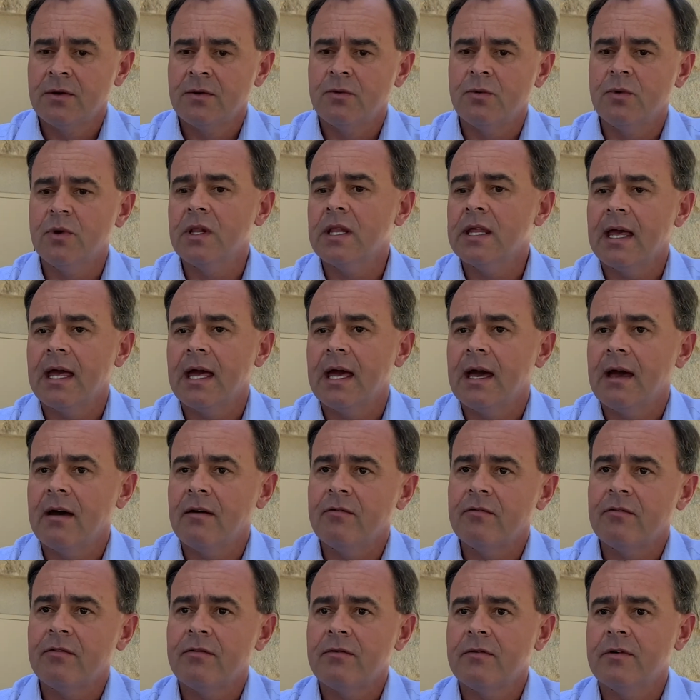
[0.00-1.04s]
really have
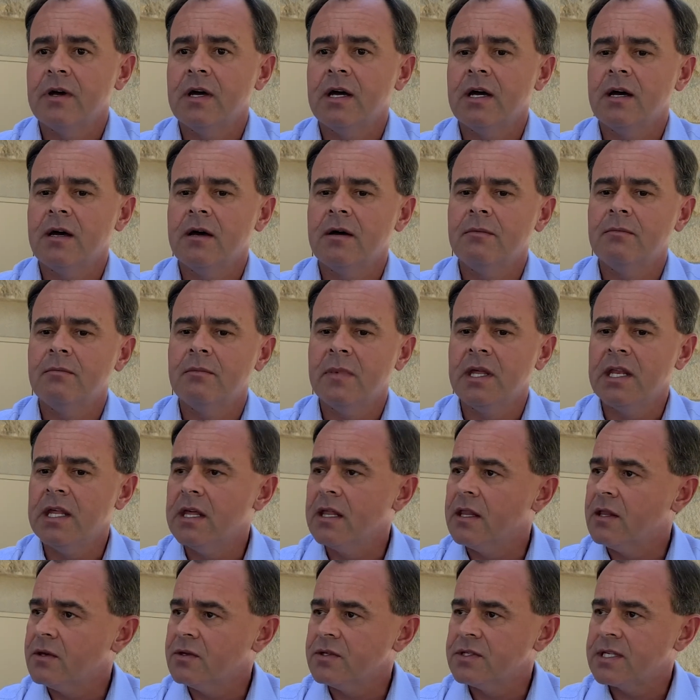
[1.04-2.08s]
many
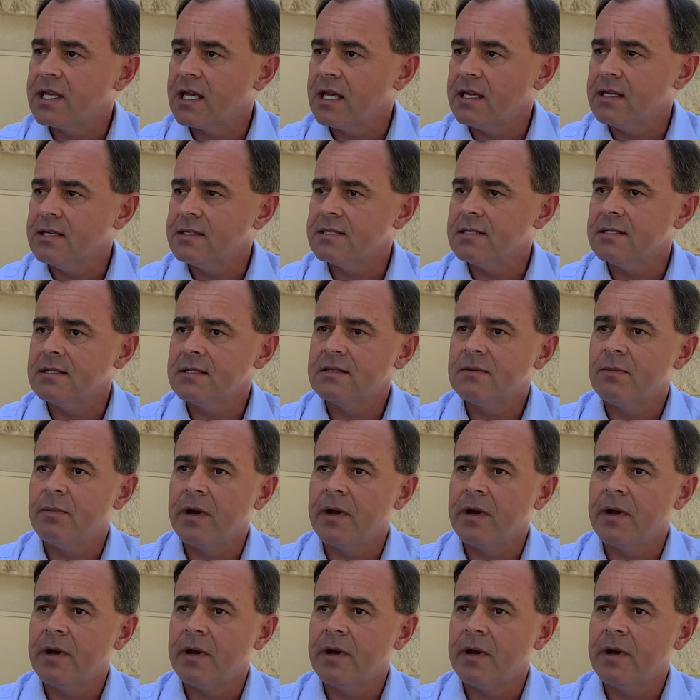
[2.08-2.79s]
of those cases.